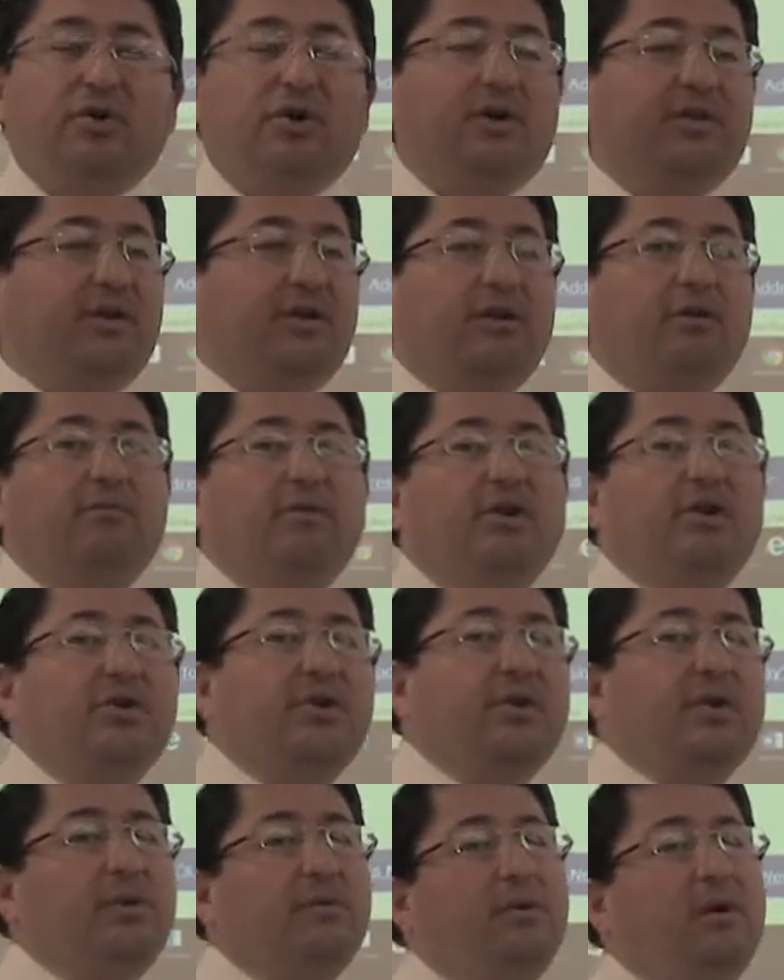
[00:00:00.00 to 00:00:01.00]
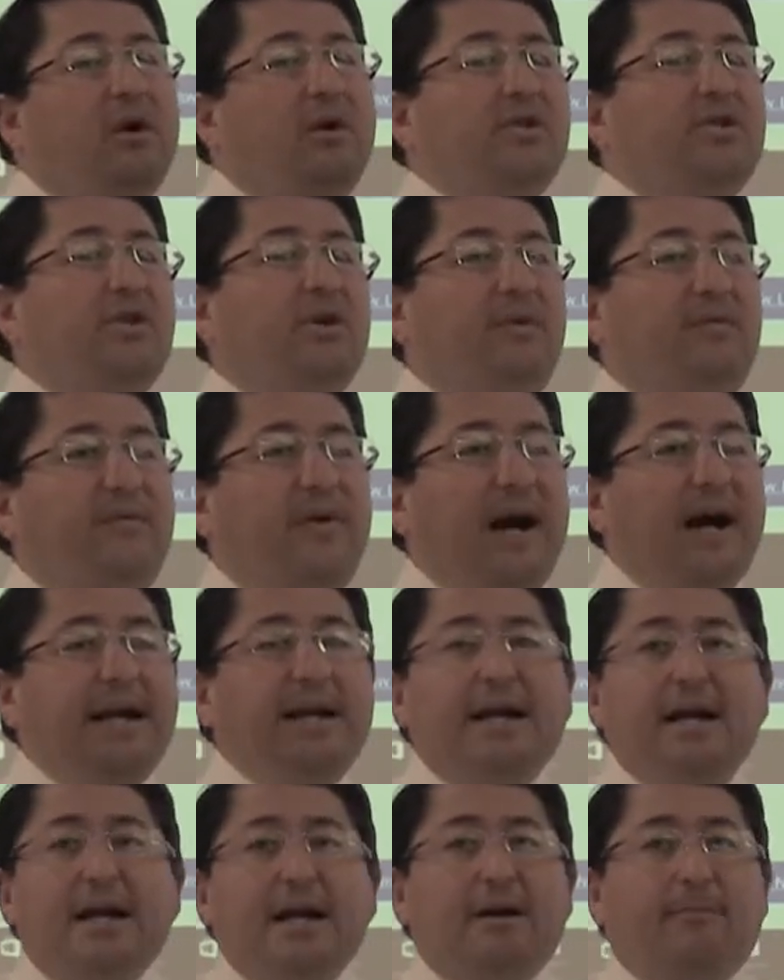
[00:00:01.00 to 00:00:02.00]
Under commercial, you will also
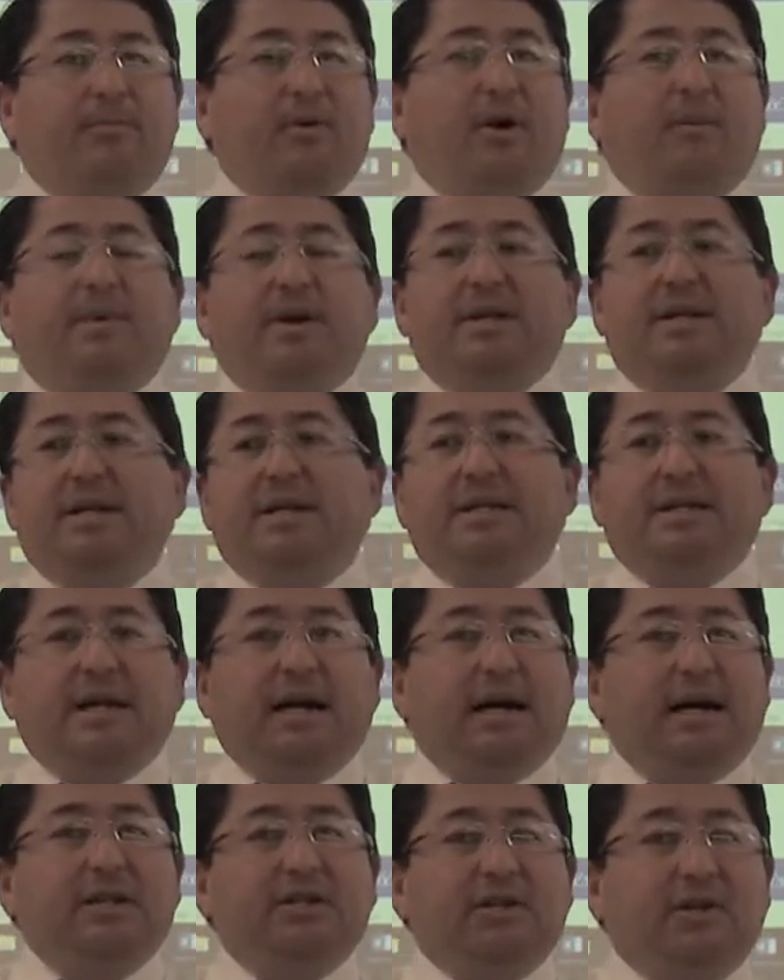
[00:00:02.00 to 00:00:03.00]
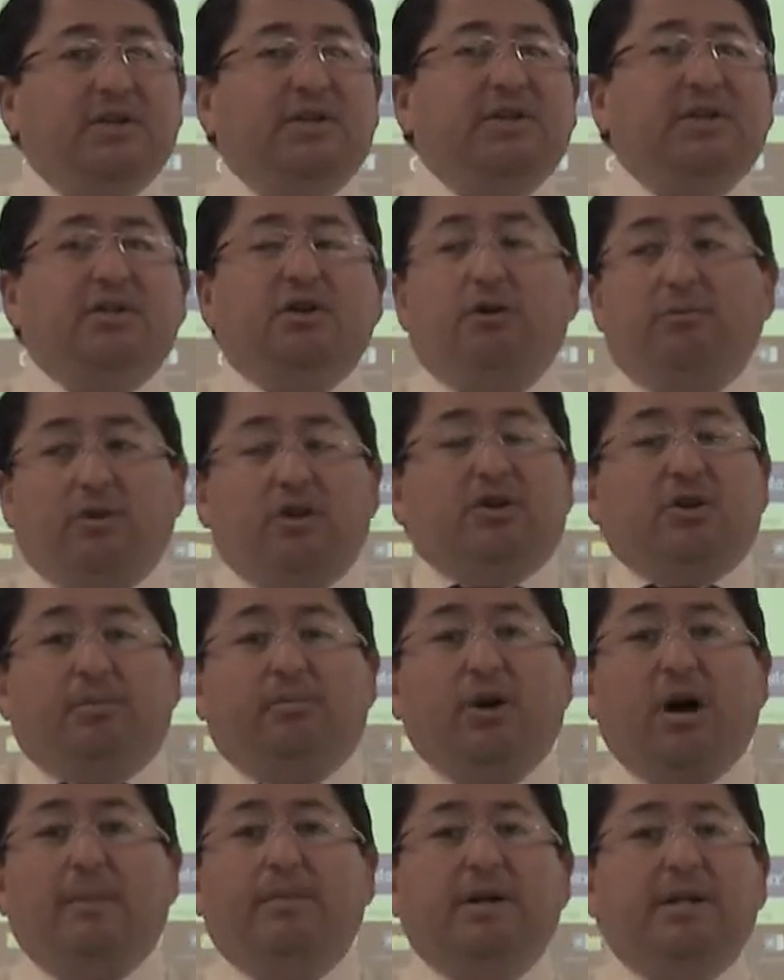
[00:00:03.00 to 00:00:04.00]
find properties uh, such as commercial
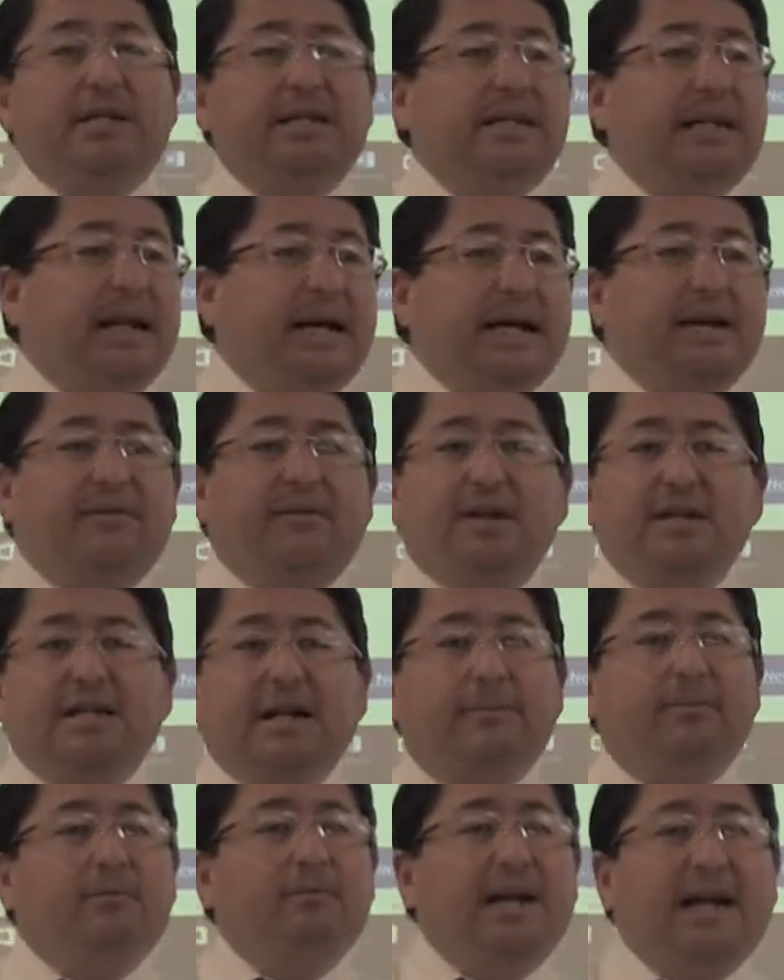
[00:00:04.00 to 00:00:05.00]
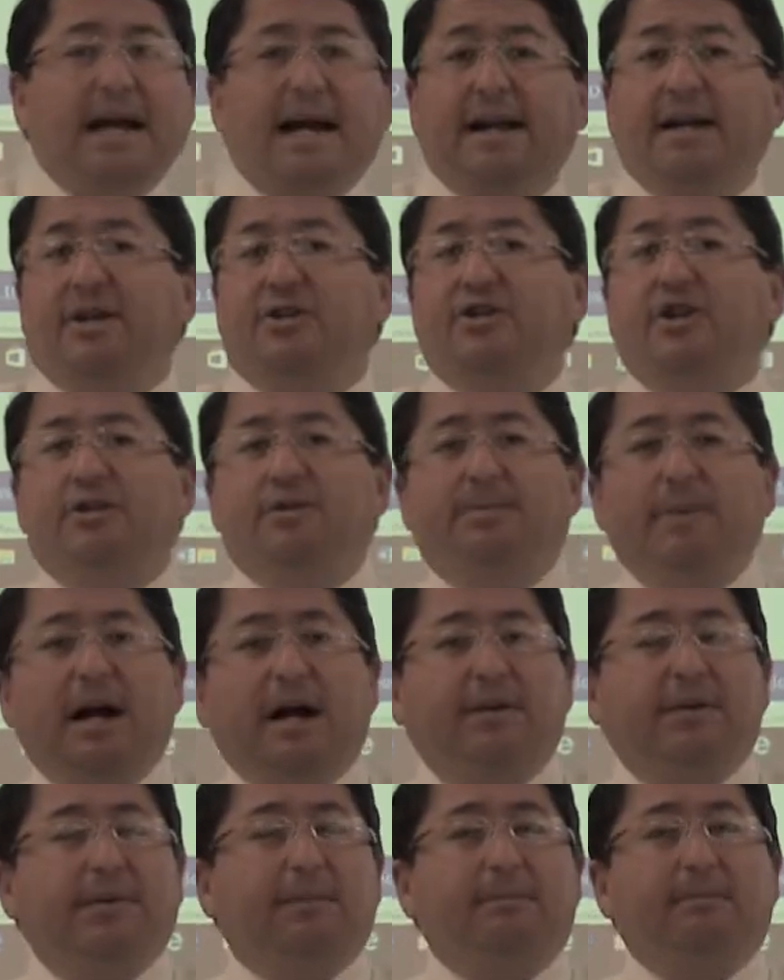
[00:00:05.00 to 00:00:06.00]
properties, like for example, mechanic shops,
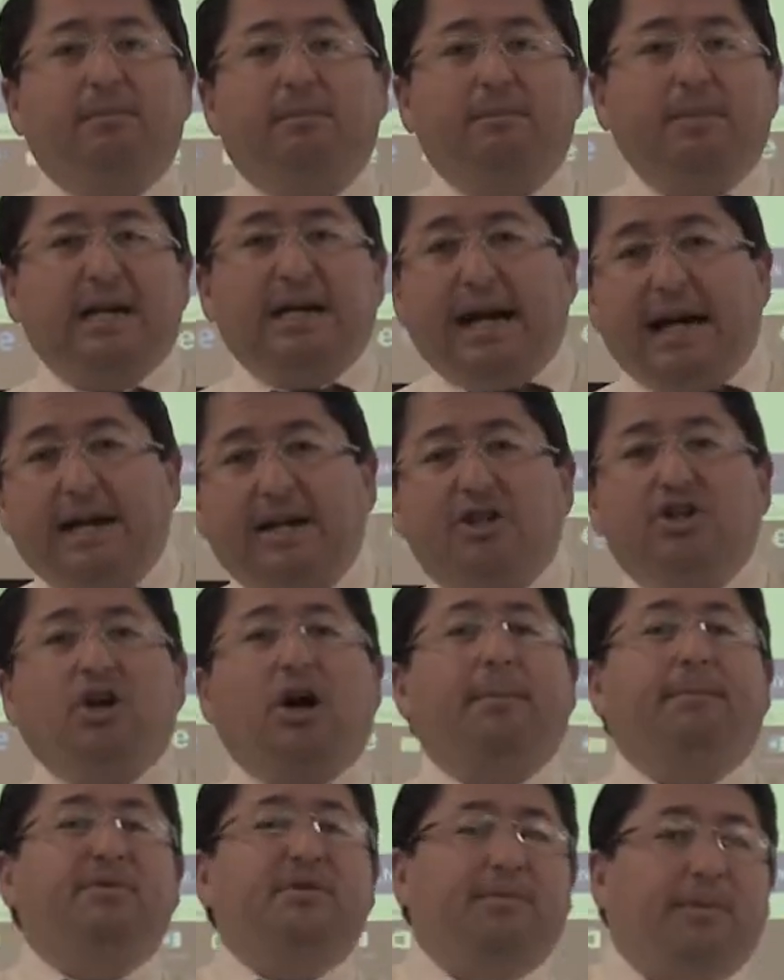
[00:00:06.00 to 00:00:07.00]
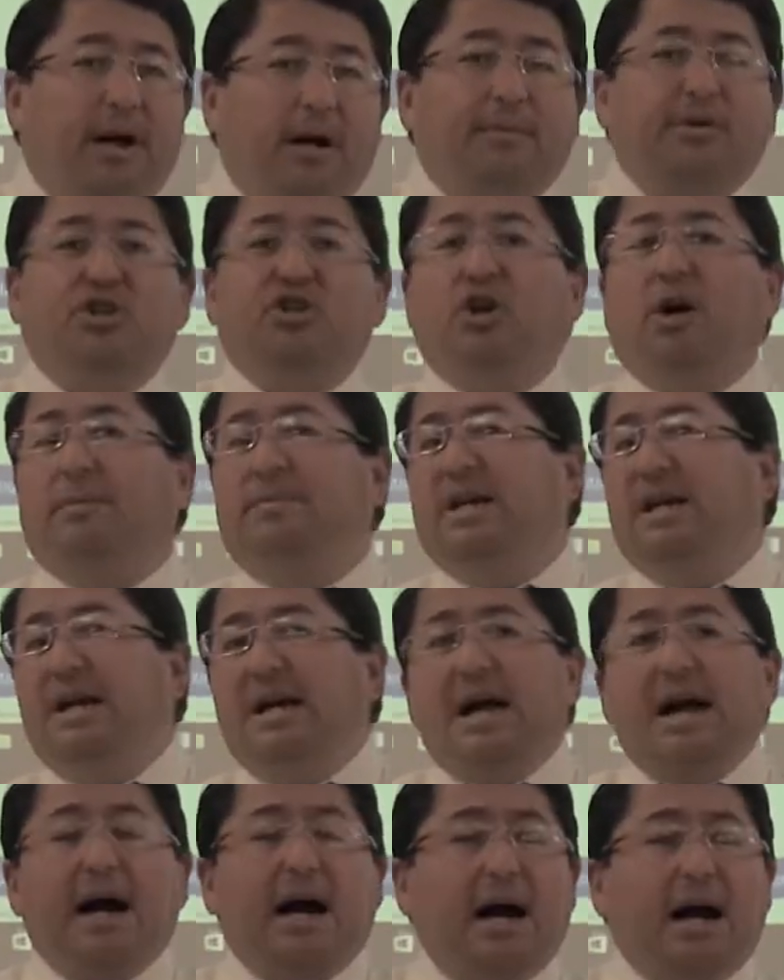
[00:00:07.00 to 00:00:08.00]
barber, mechanic shops, barber shops,
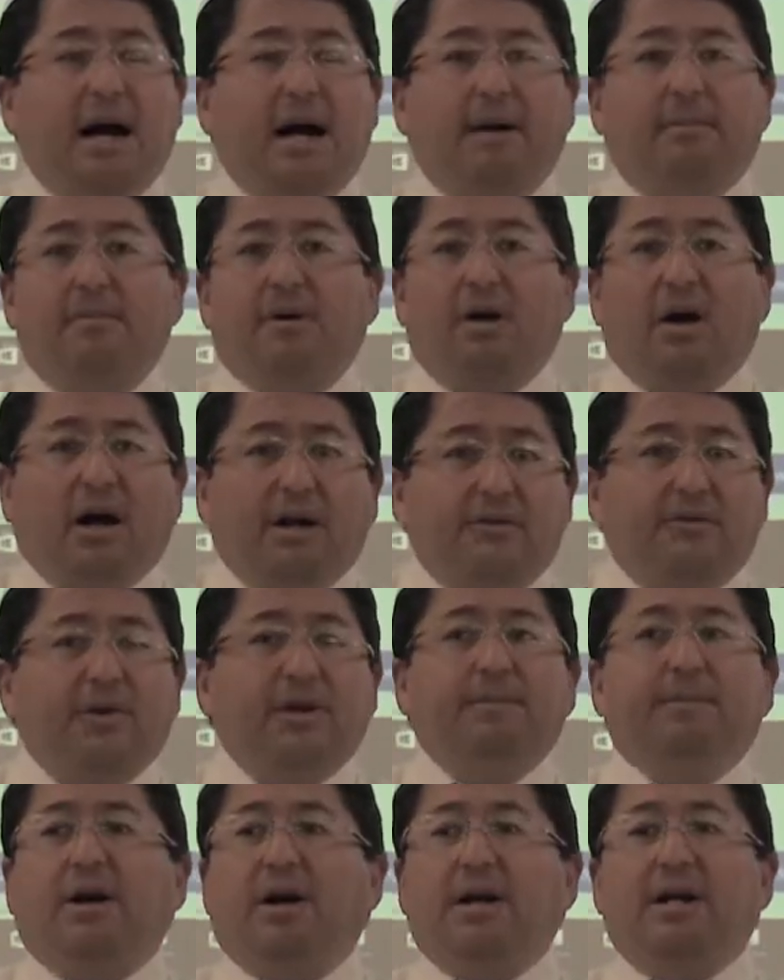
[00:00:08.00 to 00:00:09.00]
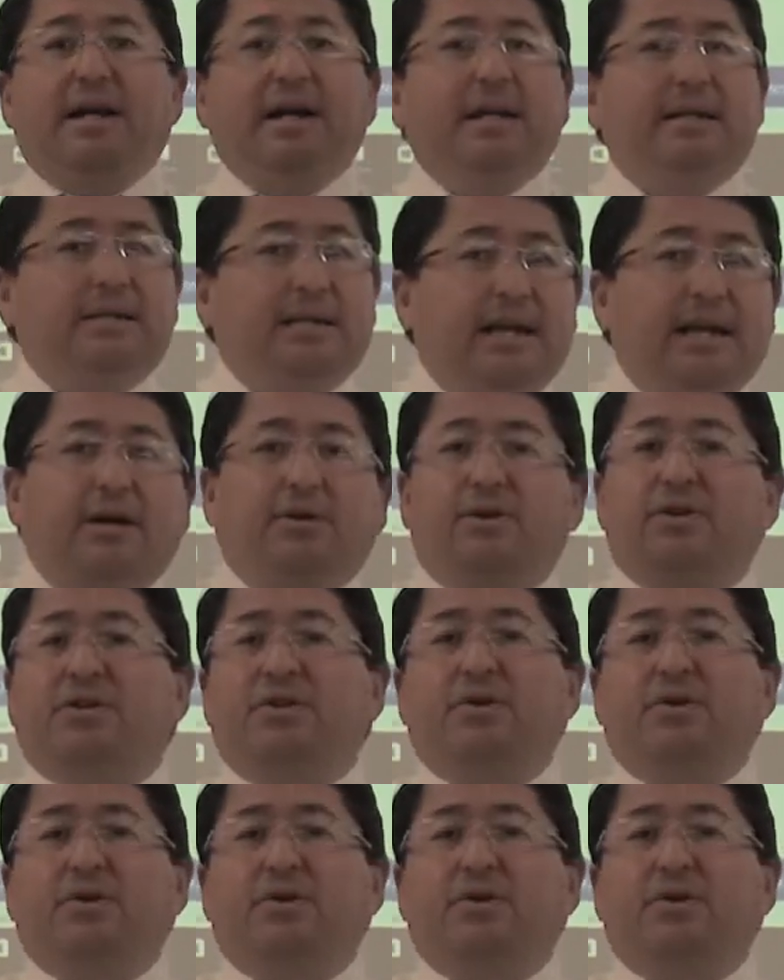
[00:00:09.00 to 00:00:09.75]
uh, laundry markets, liquor